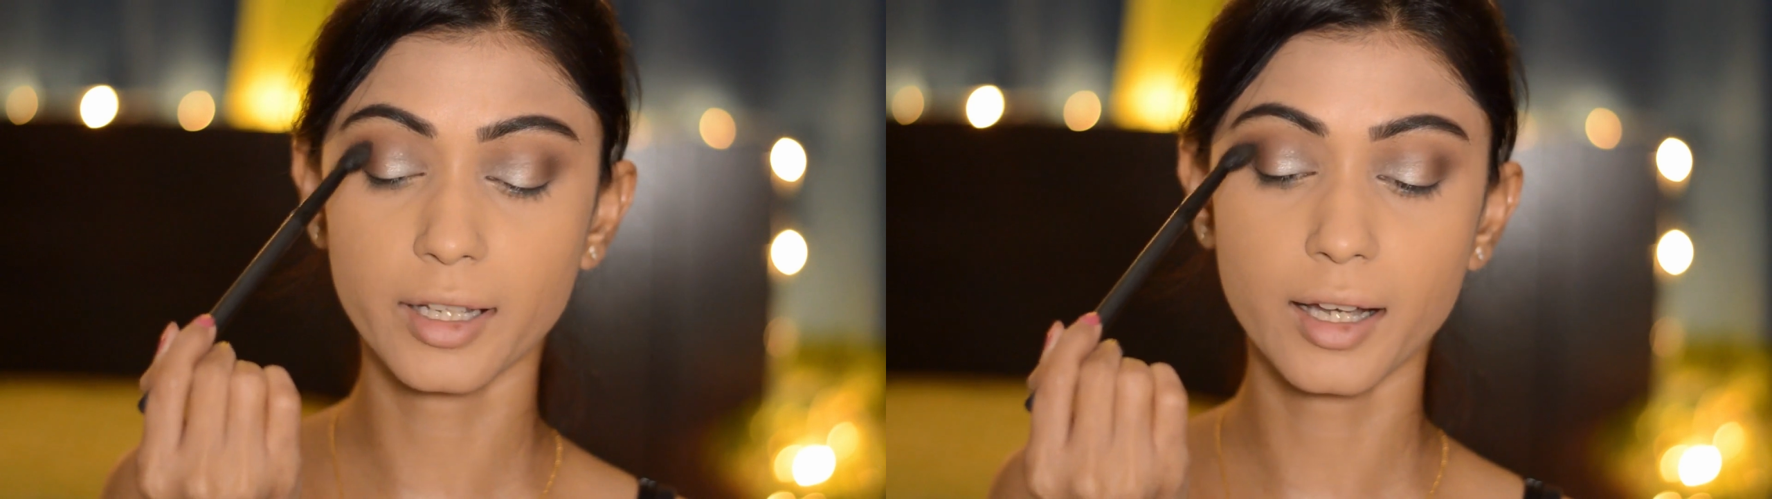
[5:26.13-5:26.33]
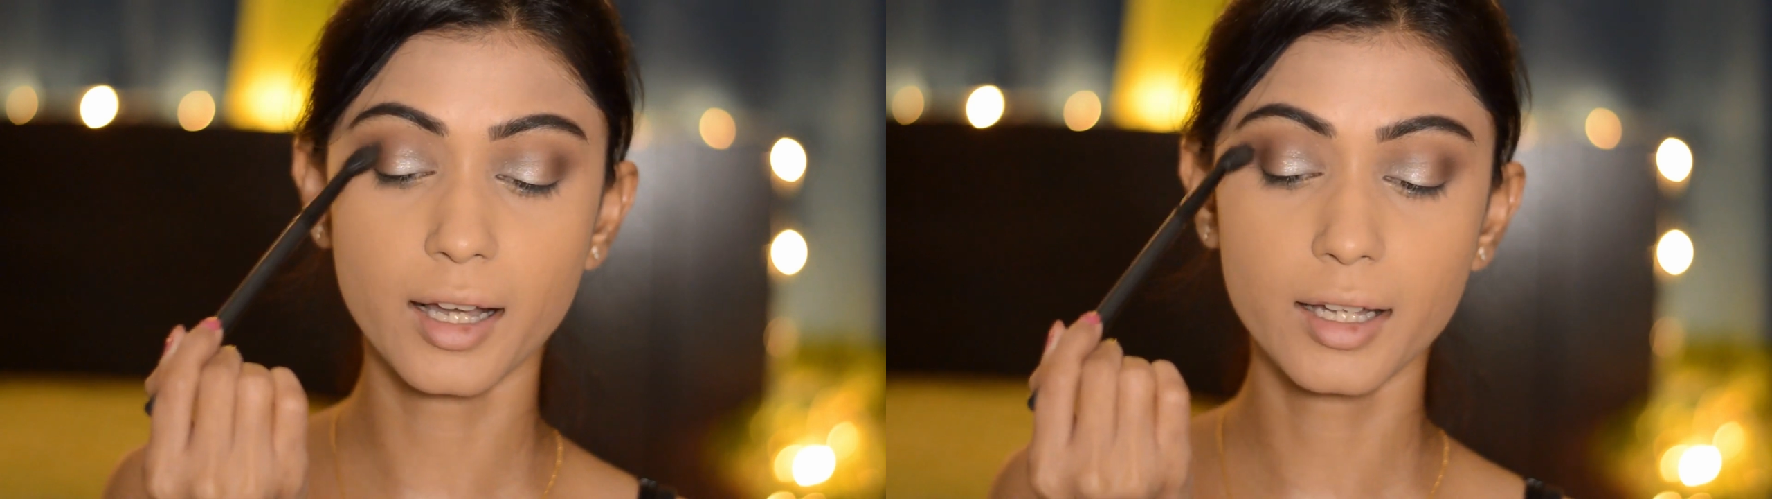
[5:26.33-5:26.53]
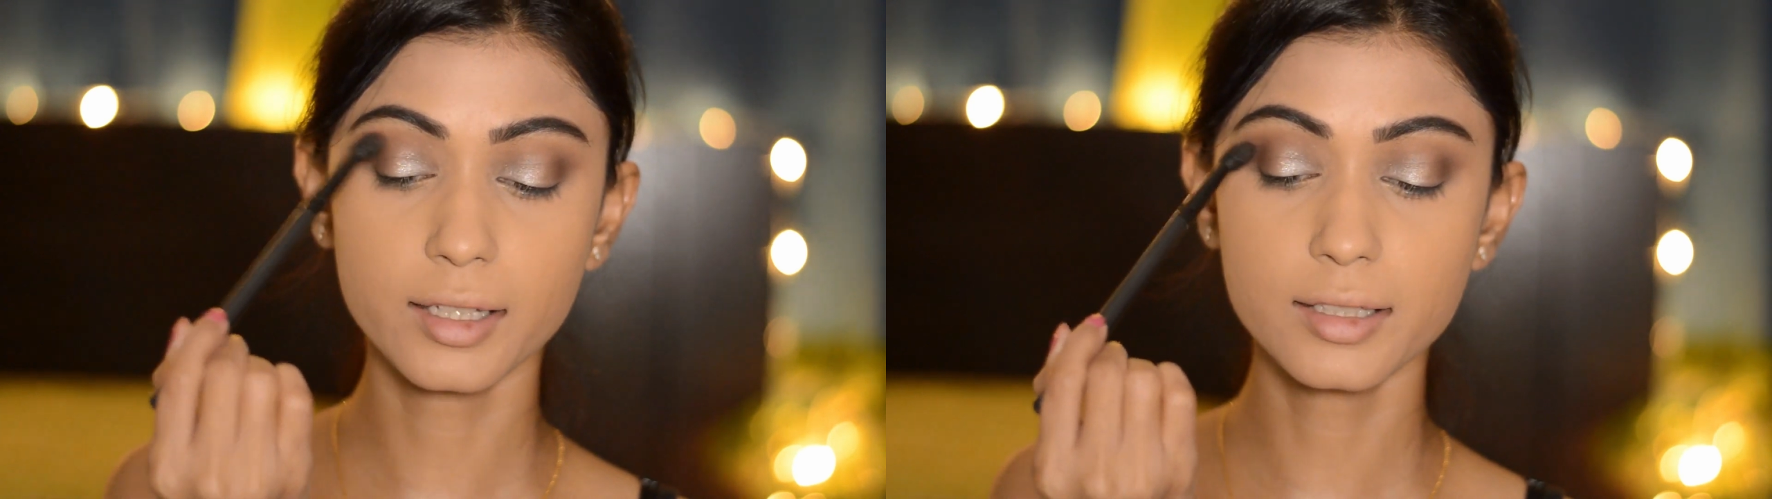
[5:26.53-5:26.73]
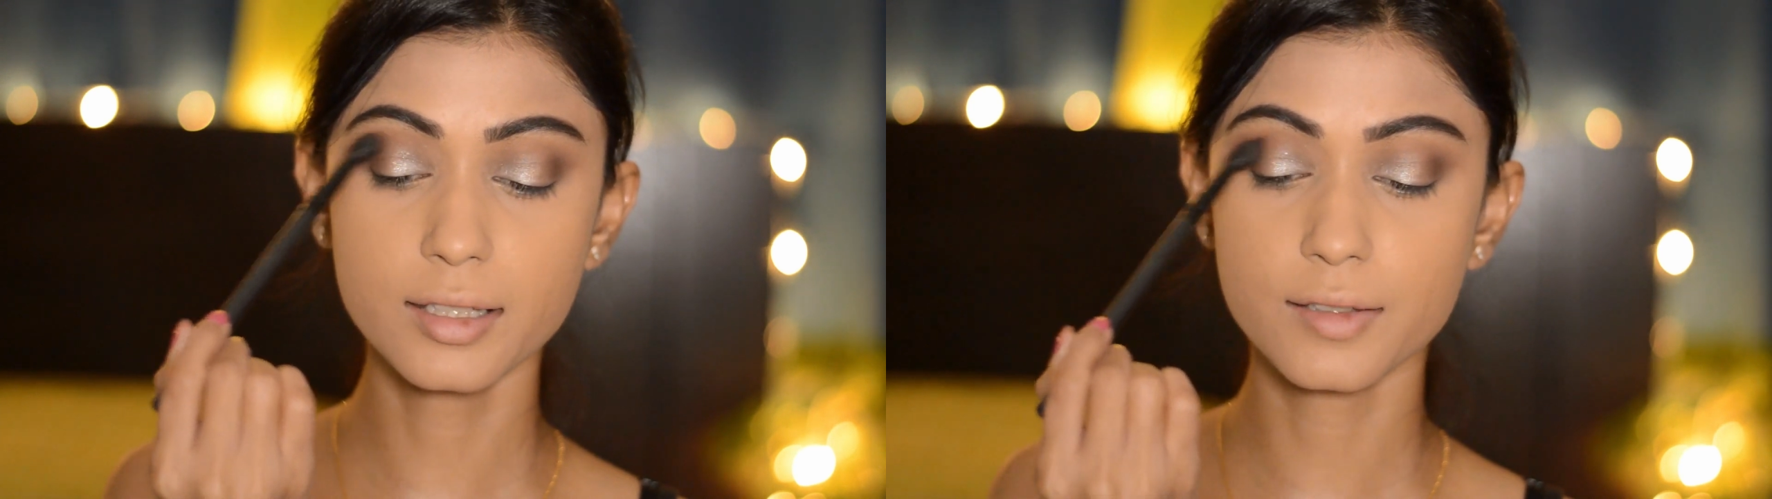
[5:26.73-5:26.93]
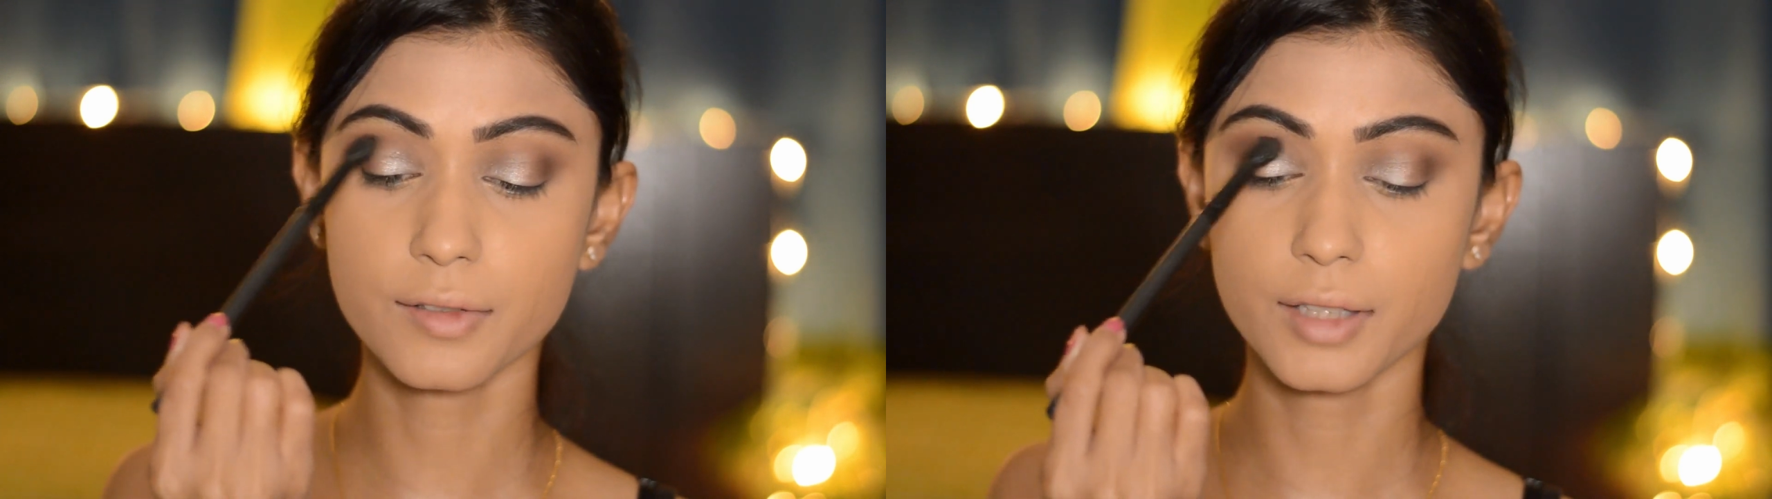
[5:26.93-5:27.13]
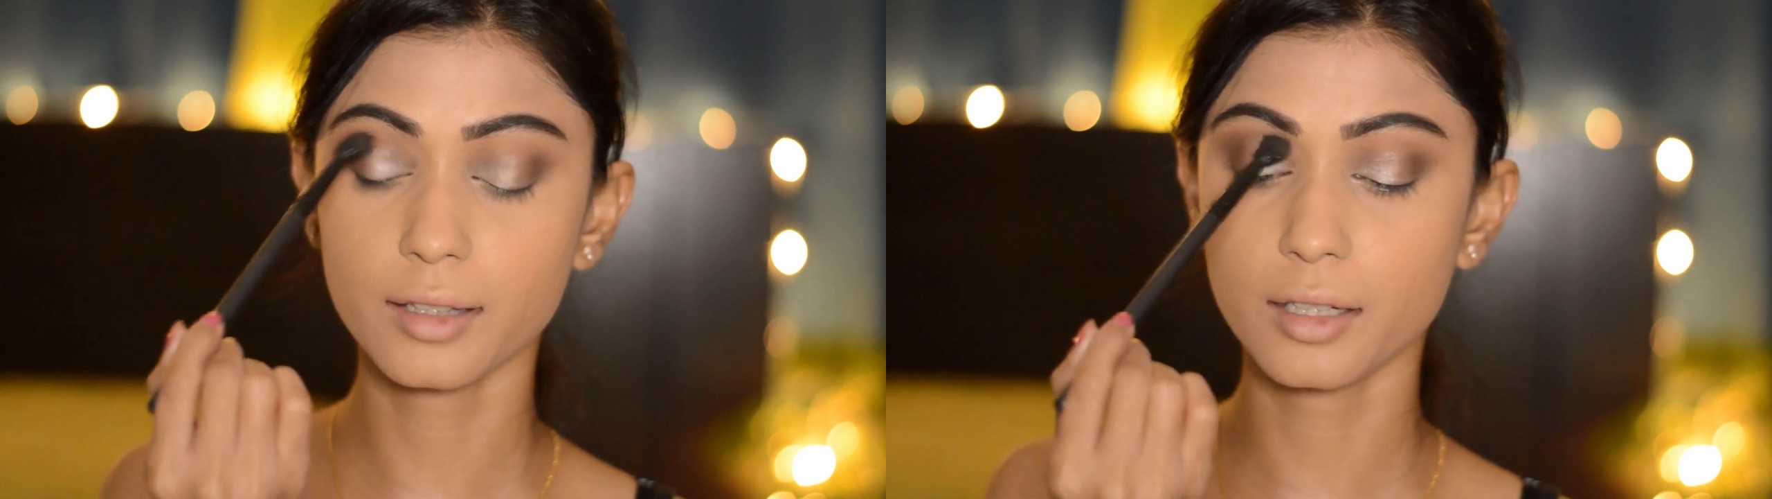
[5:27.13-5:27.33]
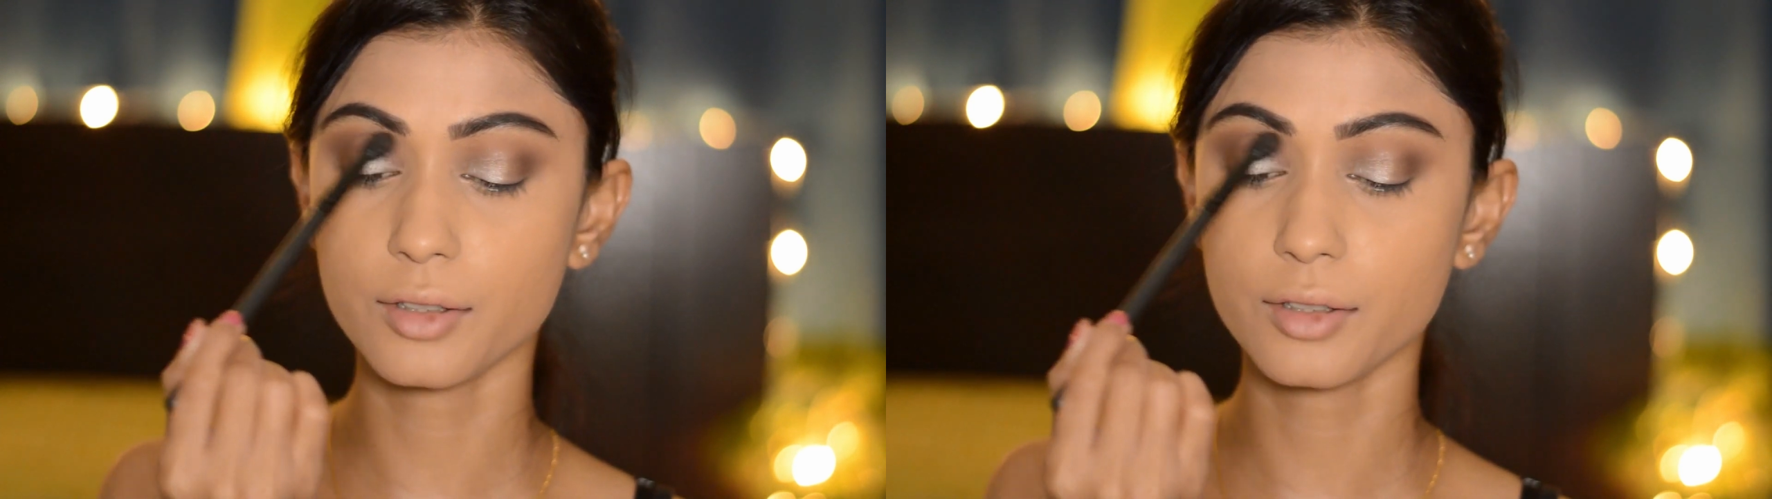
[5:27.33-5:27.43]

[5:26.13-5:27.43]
eyes so that there